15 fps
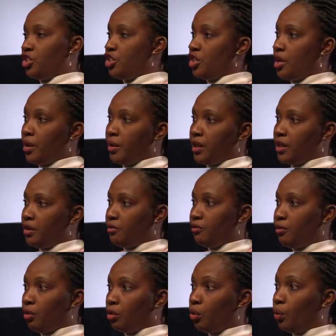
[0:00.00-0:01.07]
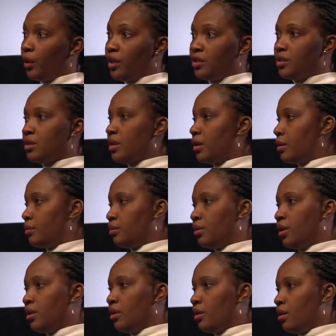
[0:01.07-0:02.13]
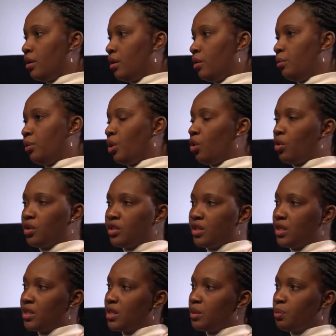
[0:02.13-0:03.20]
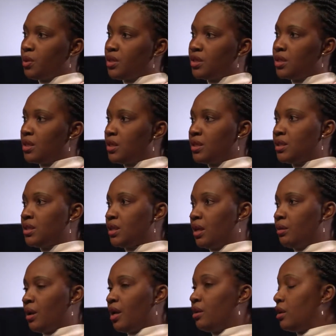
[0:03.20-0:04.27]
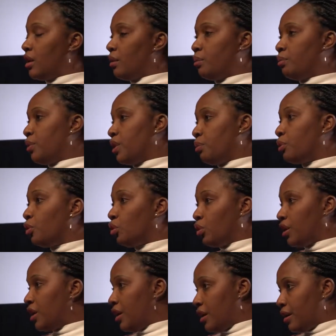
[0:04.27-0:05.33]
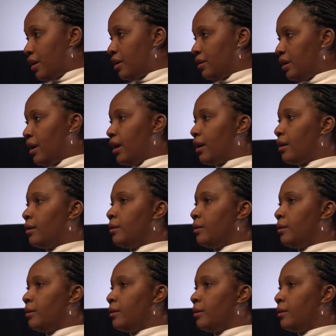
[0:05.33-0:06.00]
sharing and following blogs and spaces and people here and there.